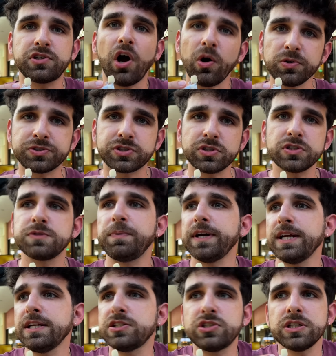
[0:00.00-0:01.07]
cultures, but
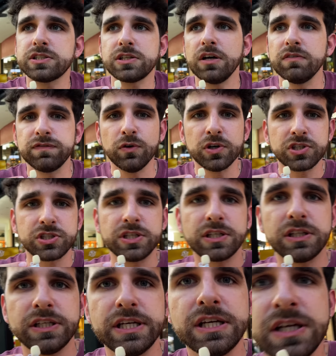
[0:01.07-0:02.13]
it just unfortunately,